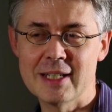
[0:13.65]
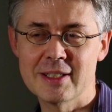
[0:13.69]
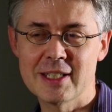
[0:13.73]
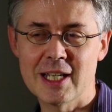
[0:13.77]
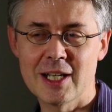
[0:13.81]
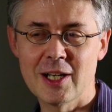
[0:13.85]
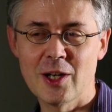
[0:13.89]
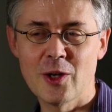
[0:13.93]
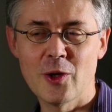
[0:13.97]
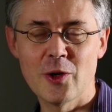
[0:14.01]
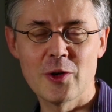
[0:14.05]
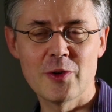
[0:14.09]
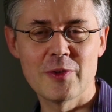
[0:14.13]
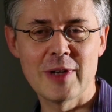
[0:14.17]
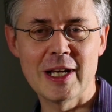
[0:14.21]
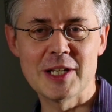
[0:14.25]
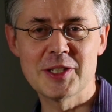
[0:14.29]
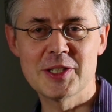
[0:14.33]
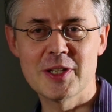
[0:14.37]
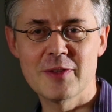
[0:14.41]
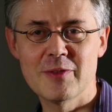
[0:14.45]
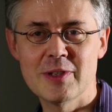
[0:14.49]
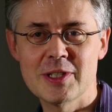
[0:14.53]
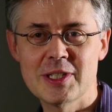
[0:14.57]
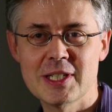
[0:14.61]
done a lot of
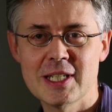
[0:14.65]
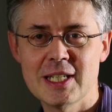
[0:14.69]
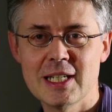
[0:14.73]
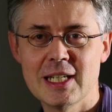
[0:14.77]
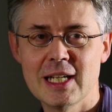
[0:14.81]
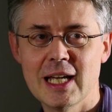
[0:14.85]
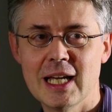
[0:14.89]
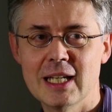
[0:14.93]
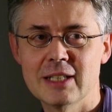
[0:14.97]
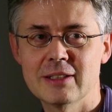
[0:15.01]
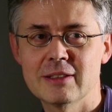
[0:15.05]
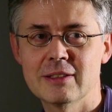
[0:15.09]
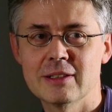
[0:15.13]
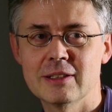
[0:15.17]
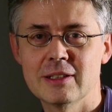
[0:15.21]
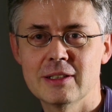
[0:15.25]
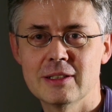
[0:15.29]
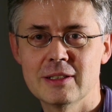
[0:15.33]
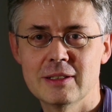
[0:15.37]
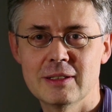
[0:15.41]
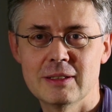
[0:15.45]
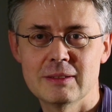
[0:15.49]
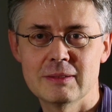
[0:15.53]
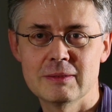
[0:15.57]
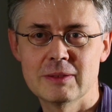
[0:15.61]
activity at
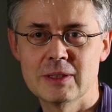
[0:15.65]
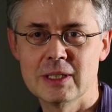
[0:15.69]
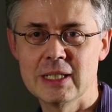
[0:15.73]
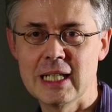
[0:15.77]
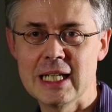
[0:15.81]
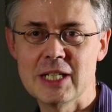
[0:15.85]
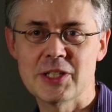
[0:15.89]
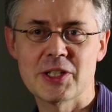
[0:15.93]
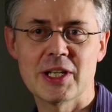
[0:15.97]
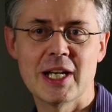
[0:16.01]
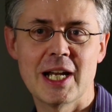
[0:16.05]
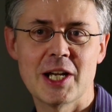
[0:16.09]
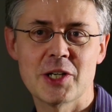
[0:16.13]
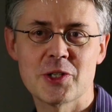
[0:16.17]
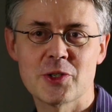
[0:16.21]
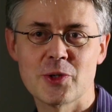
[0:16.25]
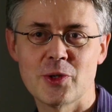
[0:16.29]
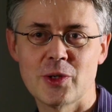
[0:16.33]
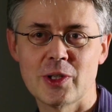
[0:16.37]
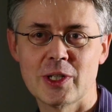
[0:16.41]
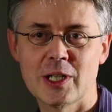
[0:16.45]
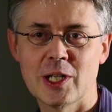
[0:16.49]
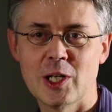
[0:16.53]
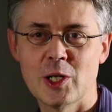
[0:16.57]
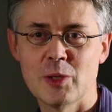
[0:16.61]
the
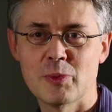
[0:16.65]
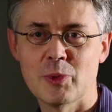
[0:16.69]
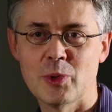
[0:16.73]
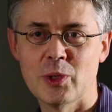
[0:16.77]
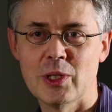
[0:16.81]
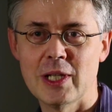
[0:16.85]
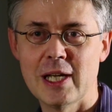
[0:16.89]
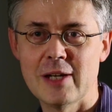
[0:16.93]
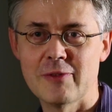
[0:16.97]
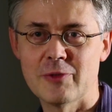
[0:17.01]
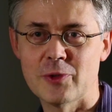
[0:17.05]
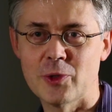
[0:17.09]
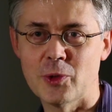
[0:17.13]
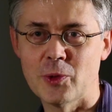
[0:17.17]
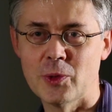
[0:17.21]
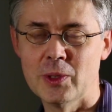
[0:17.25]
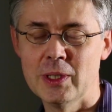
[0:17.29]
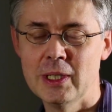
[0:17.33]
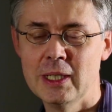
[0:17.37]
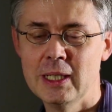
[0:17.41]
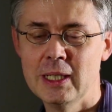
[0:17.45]
international and global level.